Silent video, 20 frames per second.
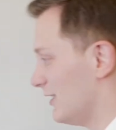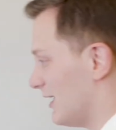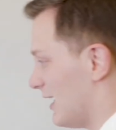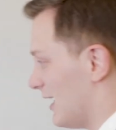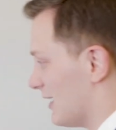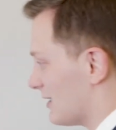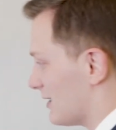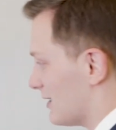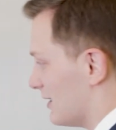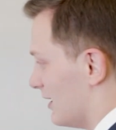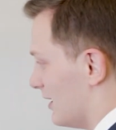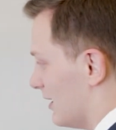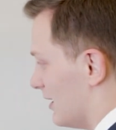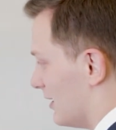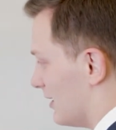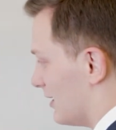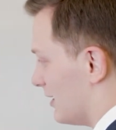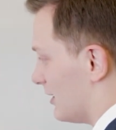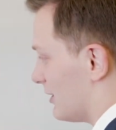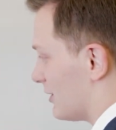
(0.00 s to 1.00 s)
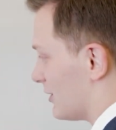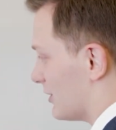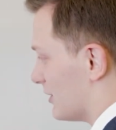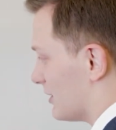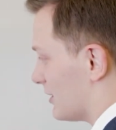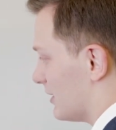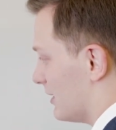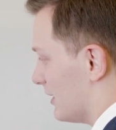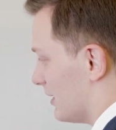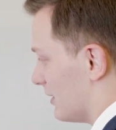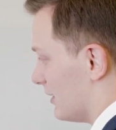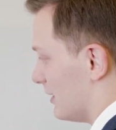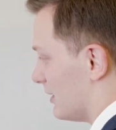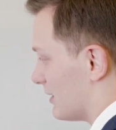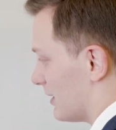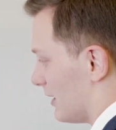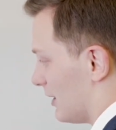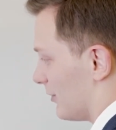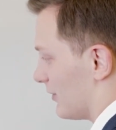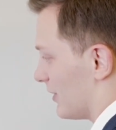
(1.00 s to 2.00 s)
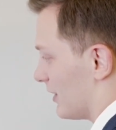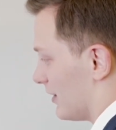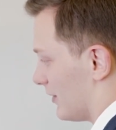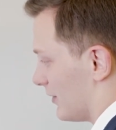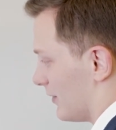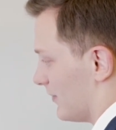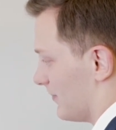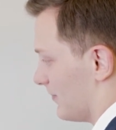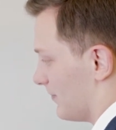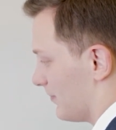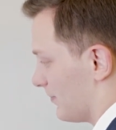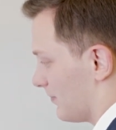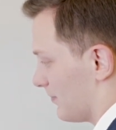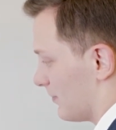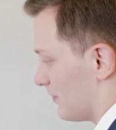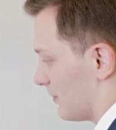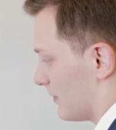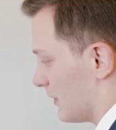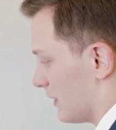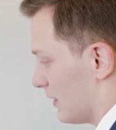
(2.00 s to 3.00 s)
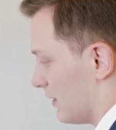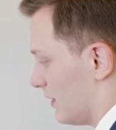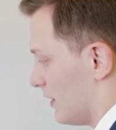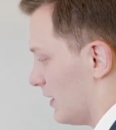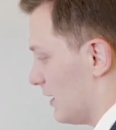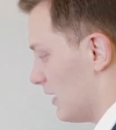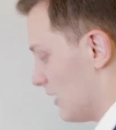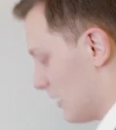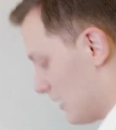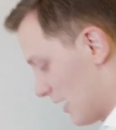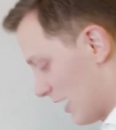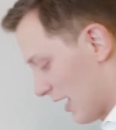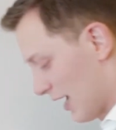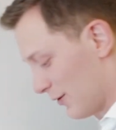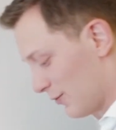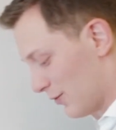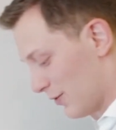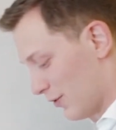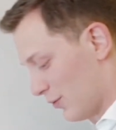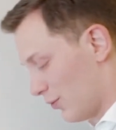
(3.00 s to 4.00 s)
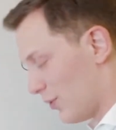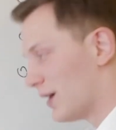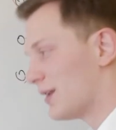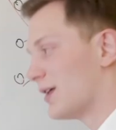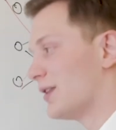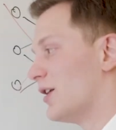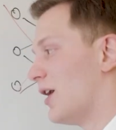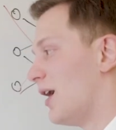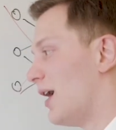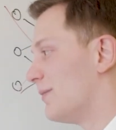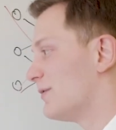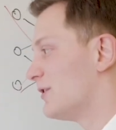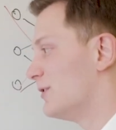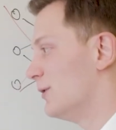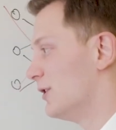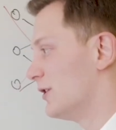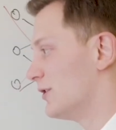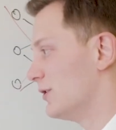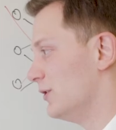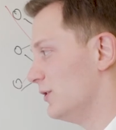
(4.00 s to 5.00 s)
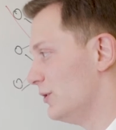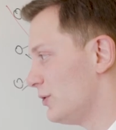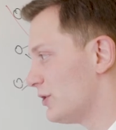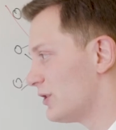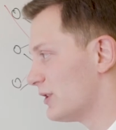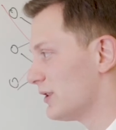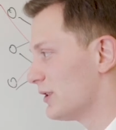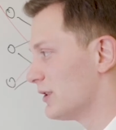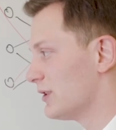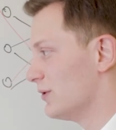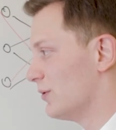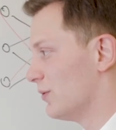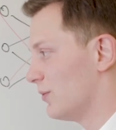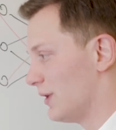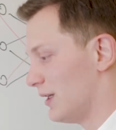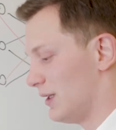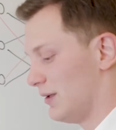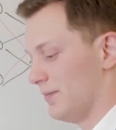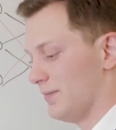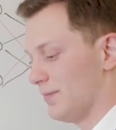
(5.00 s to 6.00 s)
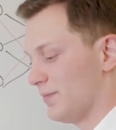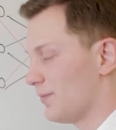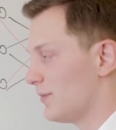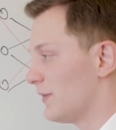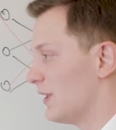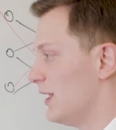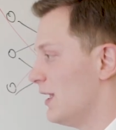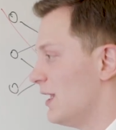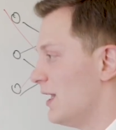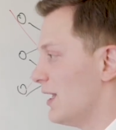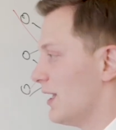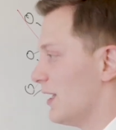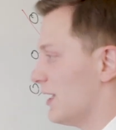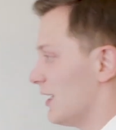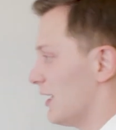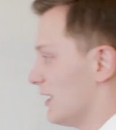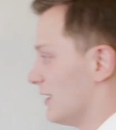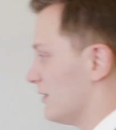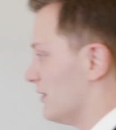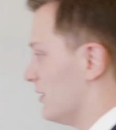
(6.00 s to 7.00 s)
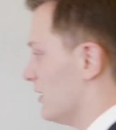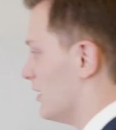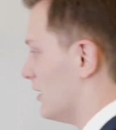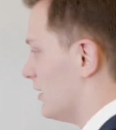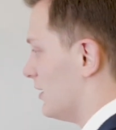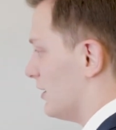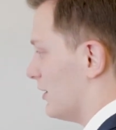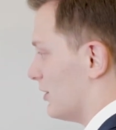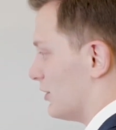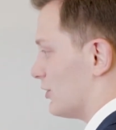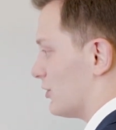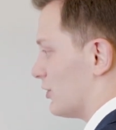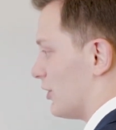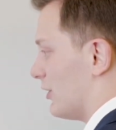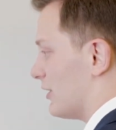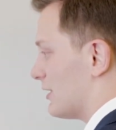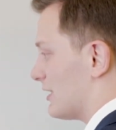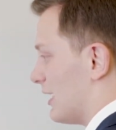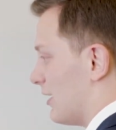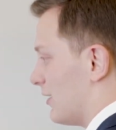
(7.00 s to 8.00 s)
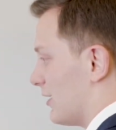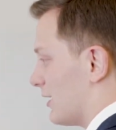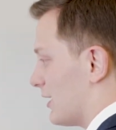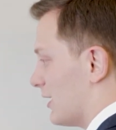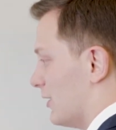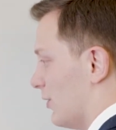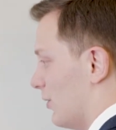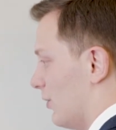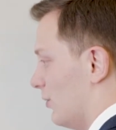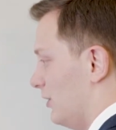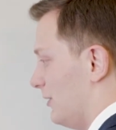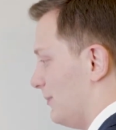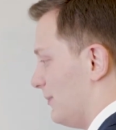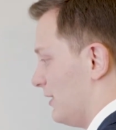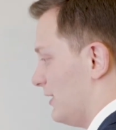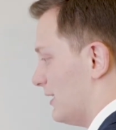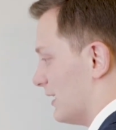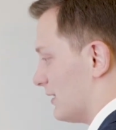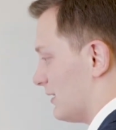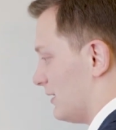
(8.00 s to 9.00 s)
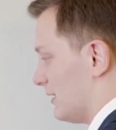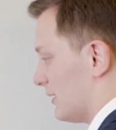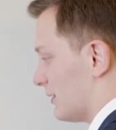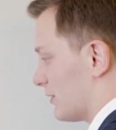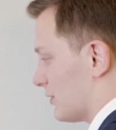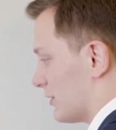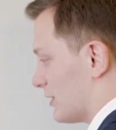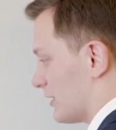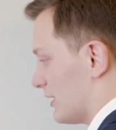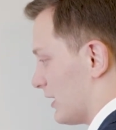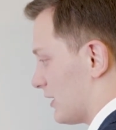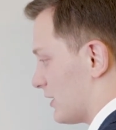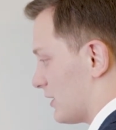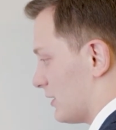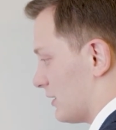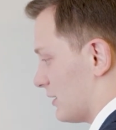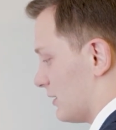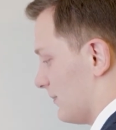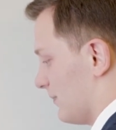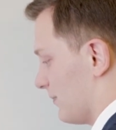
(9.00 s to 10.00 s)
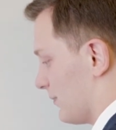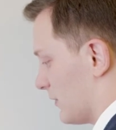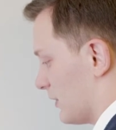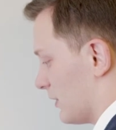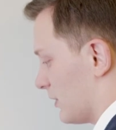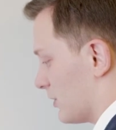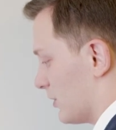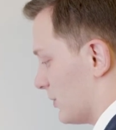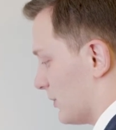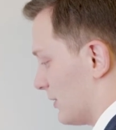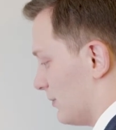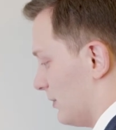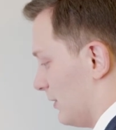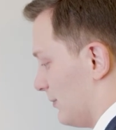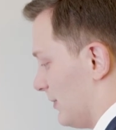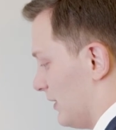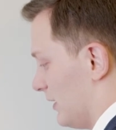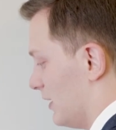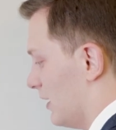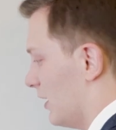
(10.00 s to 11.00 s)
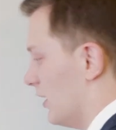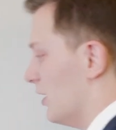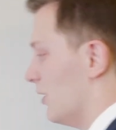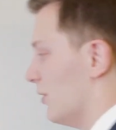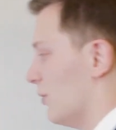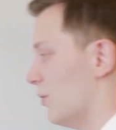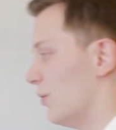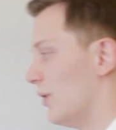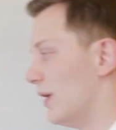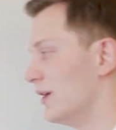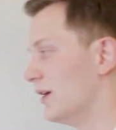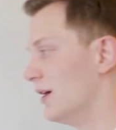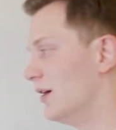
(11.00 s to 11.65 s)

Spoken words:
lines, it's just this area here. And what are the optimal solutions? Well, it turns out it can only be at the intersections. So it will be one